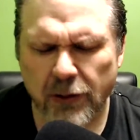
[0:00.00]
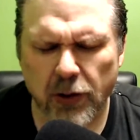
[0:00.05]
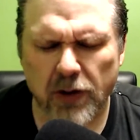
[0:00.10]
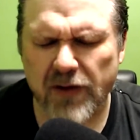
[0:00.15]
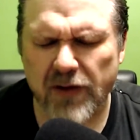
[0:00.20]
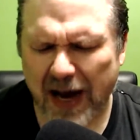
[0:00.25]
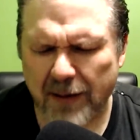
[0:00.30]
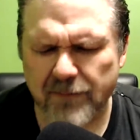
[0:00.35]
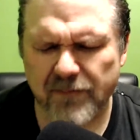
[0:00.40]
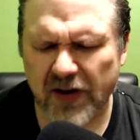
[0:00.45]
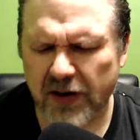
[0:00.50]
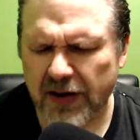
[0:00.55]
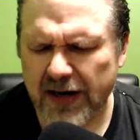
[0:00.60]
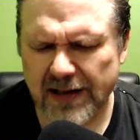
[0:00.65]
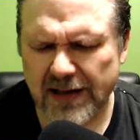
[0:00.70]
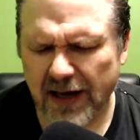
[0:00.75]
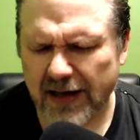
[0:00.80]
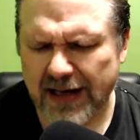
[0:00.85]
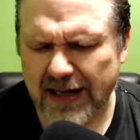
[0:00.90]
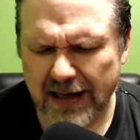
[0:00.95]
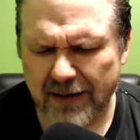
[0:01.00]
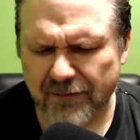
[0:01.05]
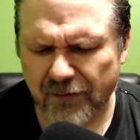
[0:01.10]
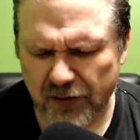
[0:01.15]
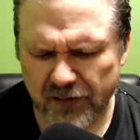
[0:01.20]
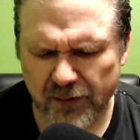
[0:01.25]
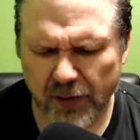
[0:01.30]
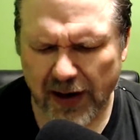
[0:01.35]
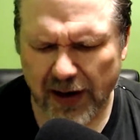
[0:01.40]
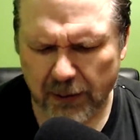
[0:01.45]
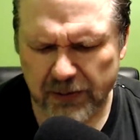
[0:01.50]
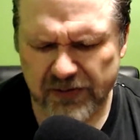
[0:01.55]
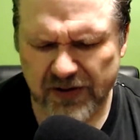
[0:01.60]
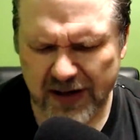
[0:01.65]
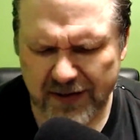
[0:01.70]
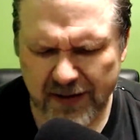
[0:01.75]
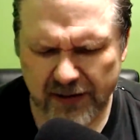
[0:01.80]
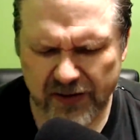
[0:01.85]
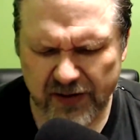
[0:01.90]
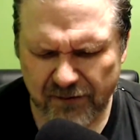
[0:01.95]
I'm very lucky. First of all, I will tell you
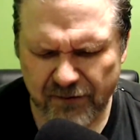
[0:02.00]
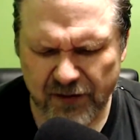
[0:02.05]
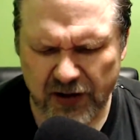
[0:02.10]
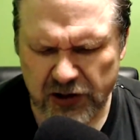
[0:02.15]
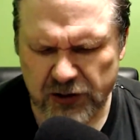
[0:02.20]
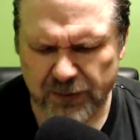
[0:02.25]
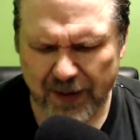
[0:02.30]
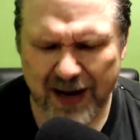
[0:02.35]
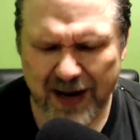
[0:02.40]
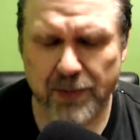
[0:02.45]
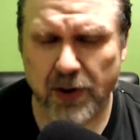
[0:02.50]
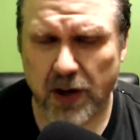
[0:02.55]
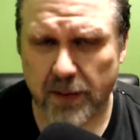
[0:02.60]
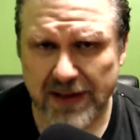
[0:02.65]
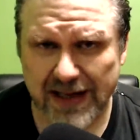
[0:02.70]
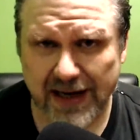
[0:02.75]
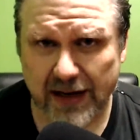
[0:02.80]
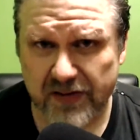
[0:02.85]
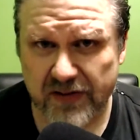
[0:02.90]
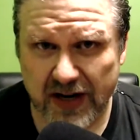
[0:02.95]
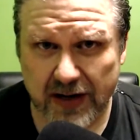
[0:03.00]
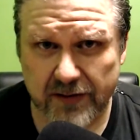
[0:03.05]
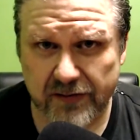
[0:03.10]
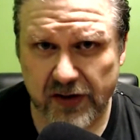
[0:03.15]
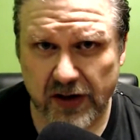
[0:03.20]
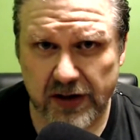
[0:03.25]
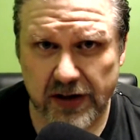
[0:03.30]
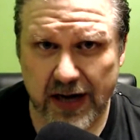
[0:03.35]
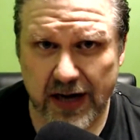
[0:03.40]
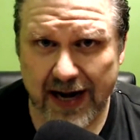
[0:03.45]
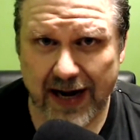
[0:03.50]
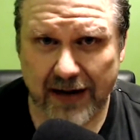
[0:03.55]
this. I finished my apartment, like I said, on Sunday night.